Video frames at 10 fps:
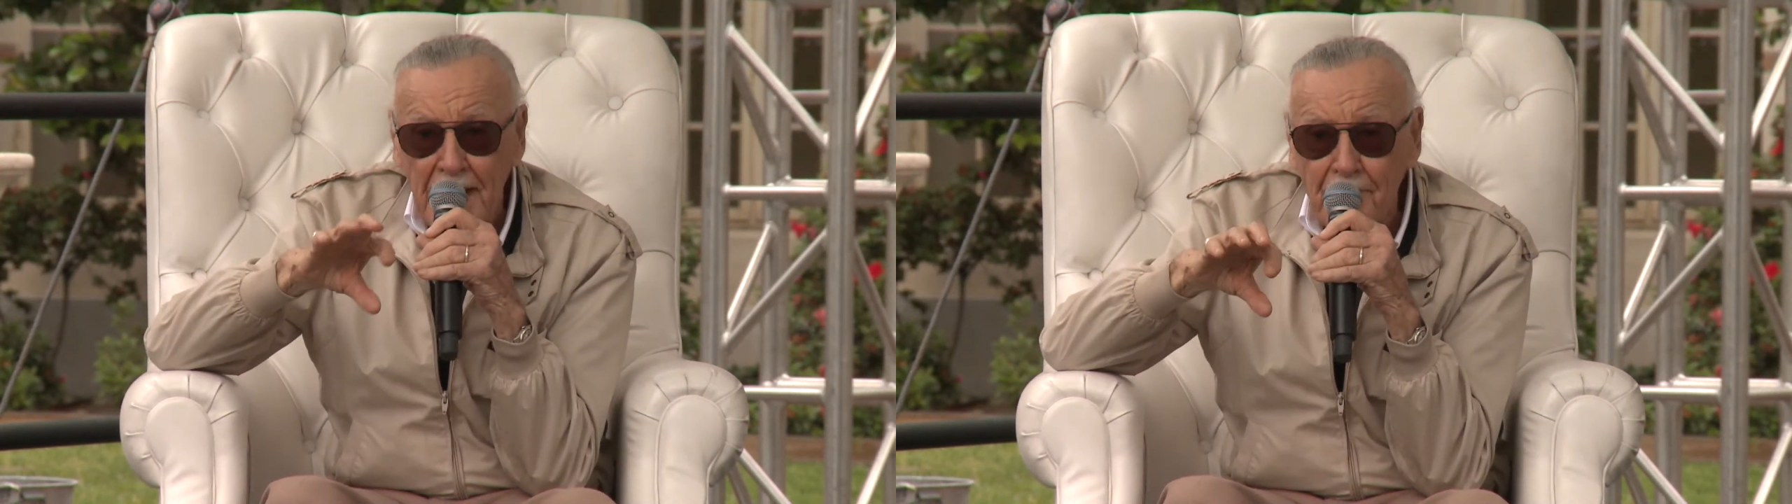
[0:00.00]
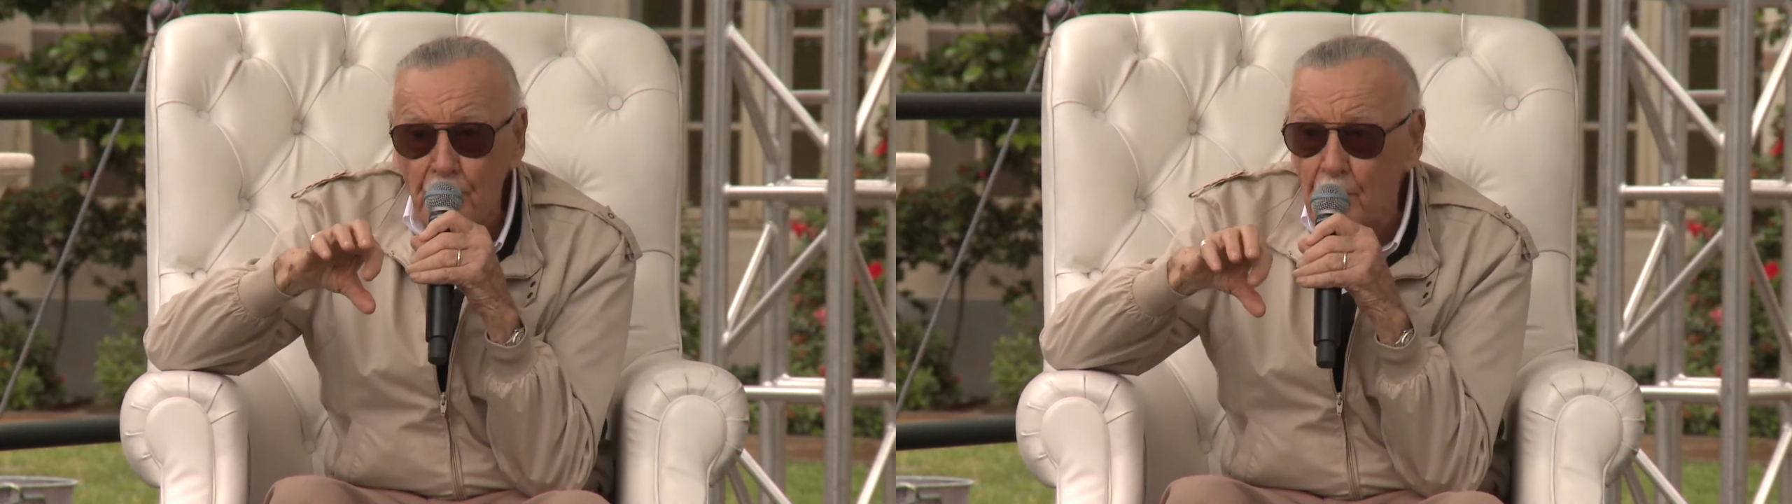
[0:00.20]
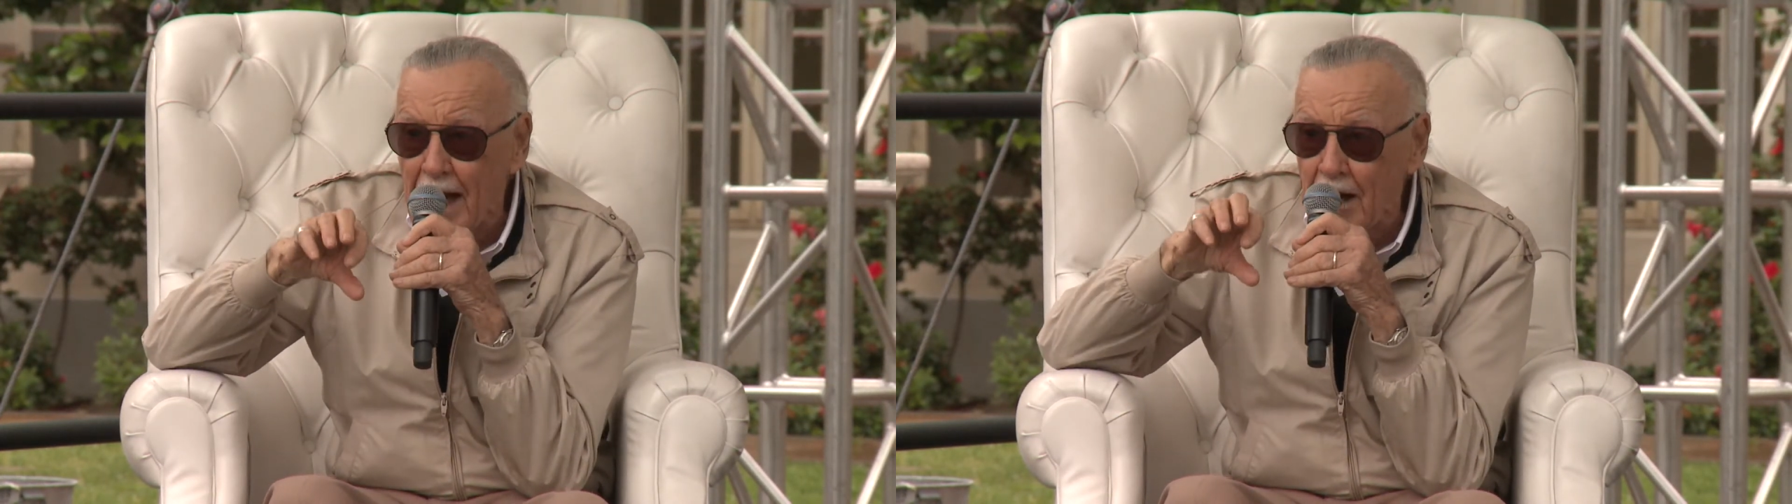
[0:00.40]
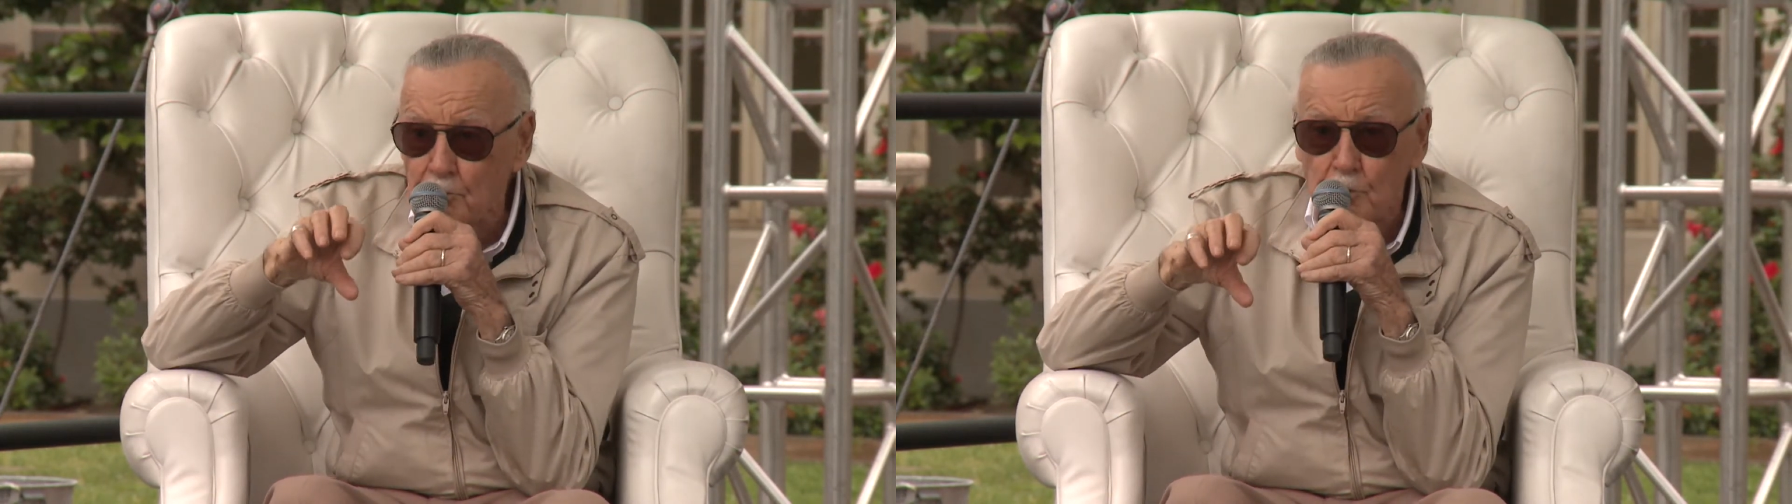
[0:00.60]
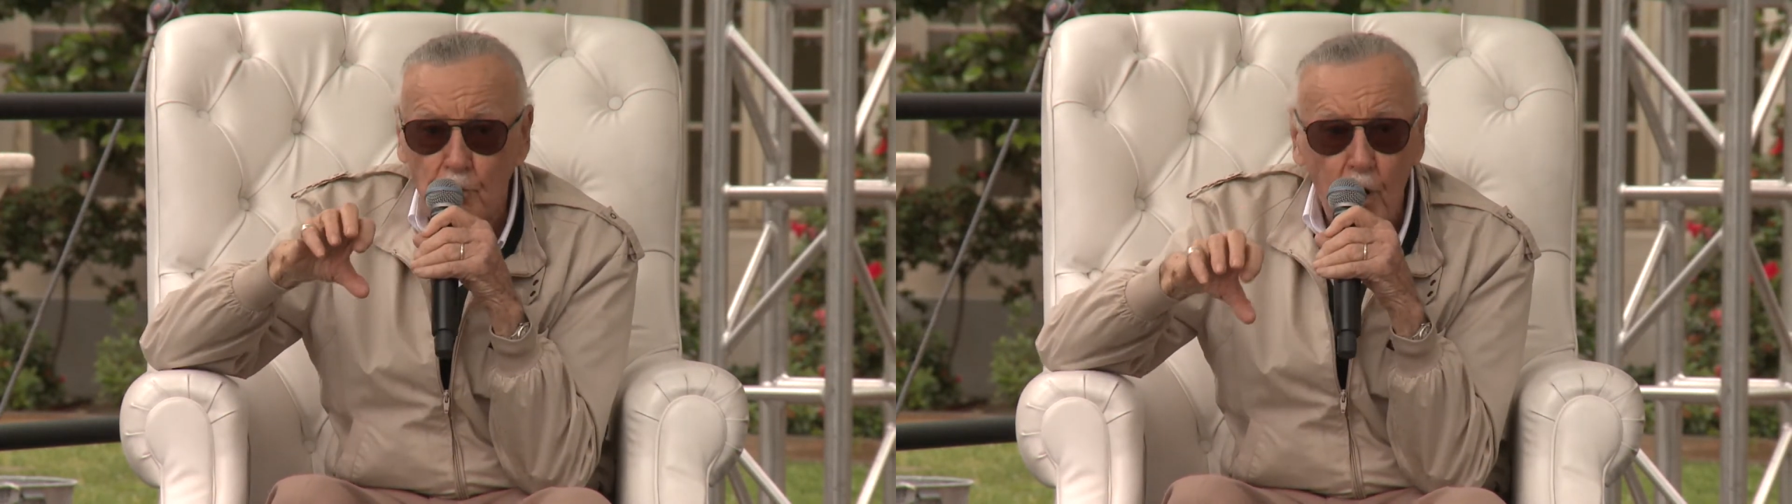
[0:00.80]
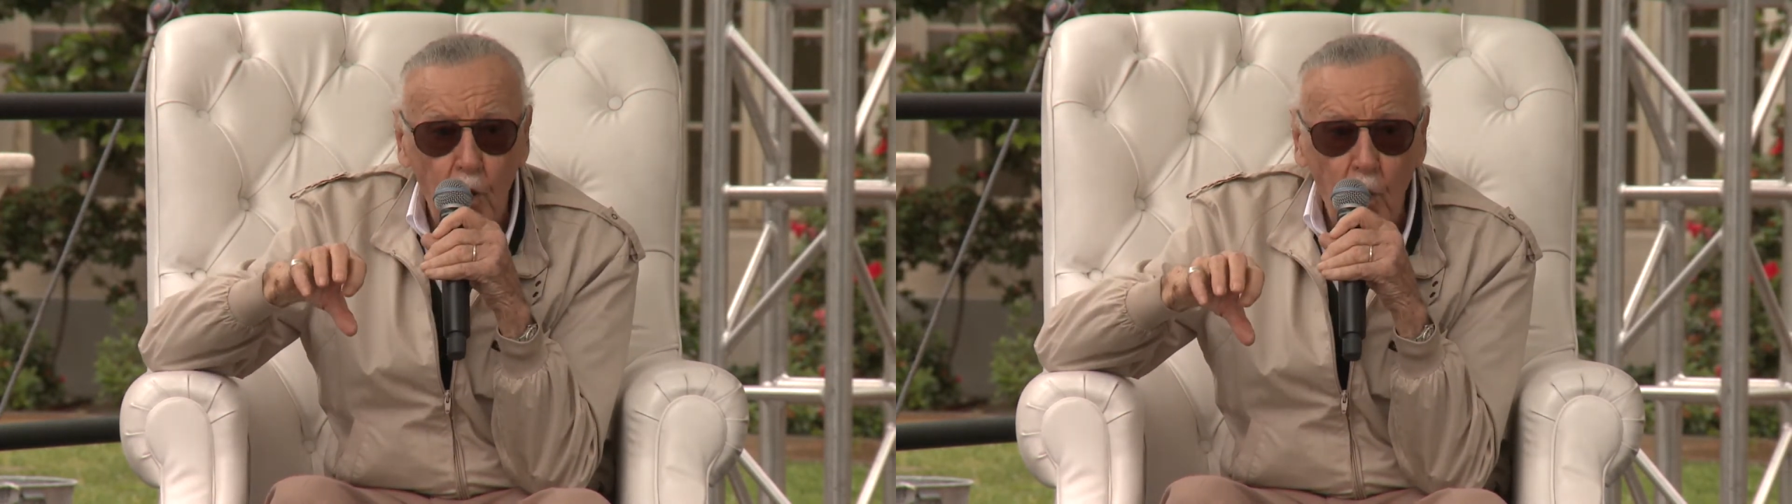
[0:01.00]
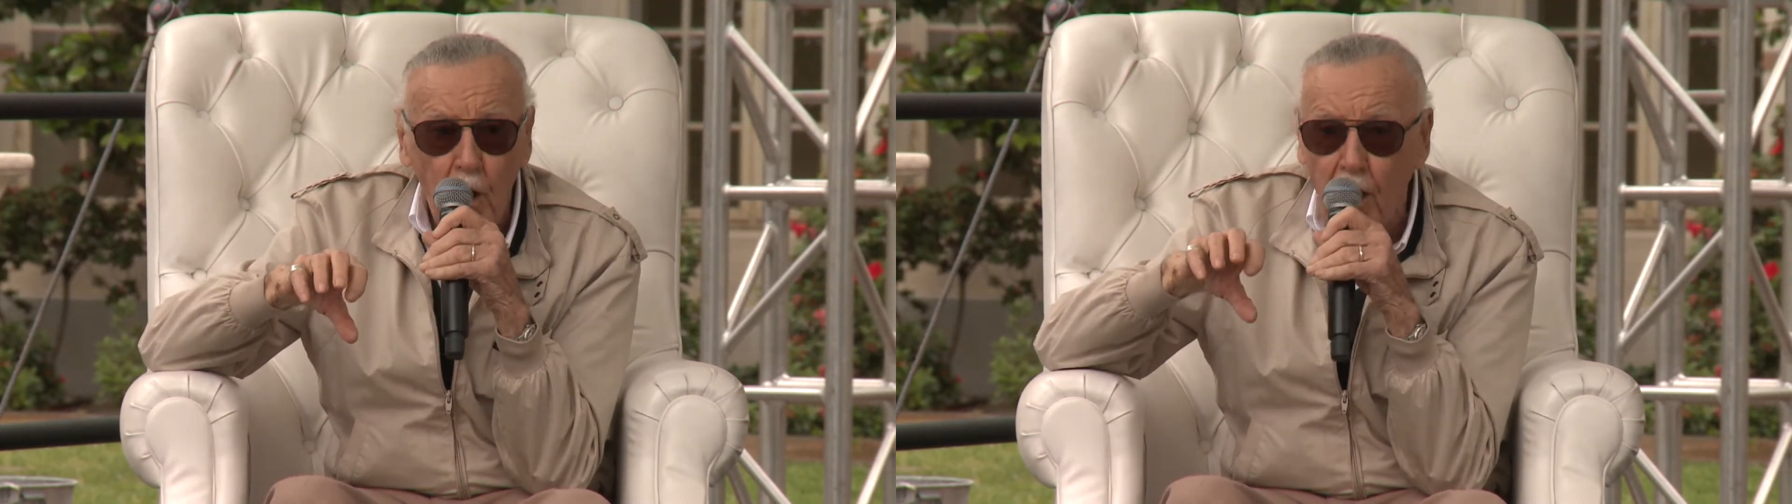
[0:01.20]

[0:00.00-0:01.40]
never outgrow